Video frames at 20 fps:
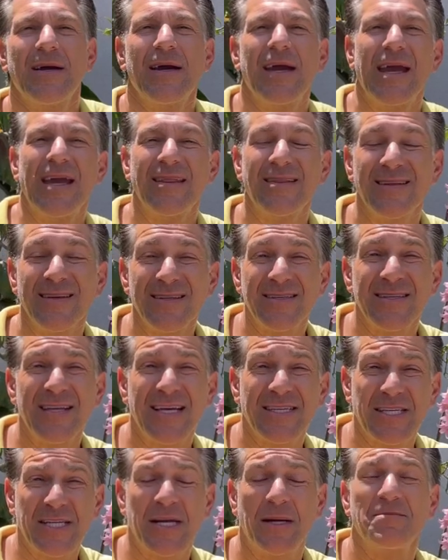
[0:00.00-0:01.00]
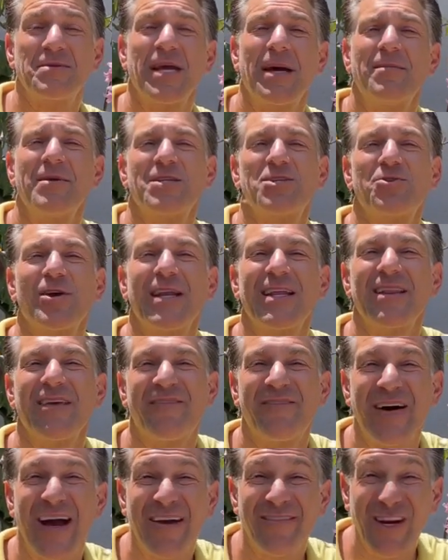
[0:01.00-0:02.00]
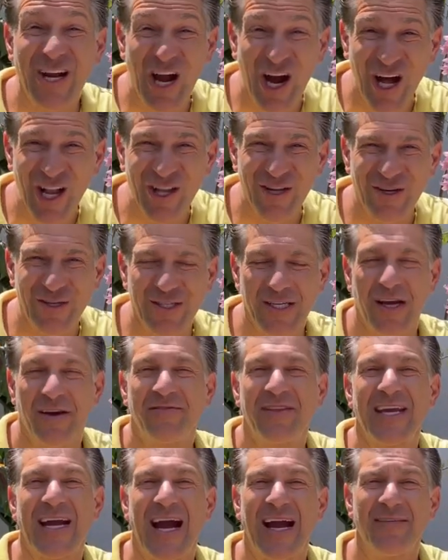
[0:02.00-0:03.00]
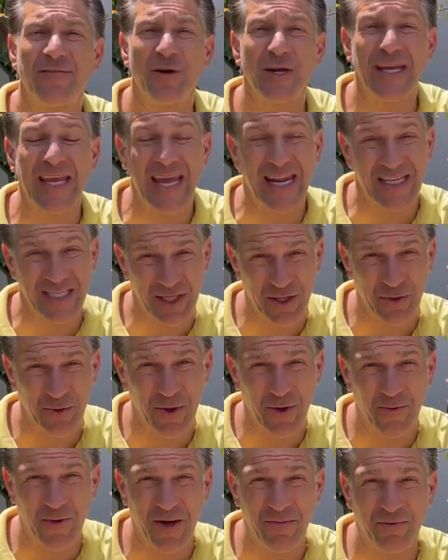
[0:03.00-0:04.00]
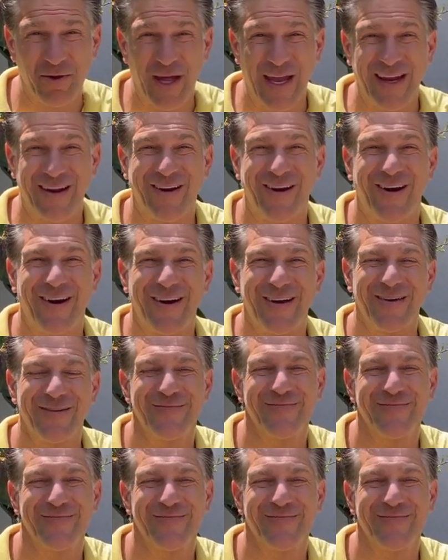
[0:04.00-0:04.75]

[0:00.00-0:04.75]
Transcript: In this lesson, I'm demonstrating the five colors of the IV Organics 3-in-1 Plant Guard.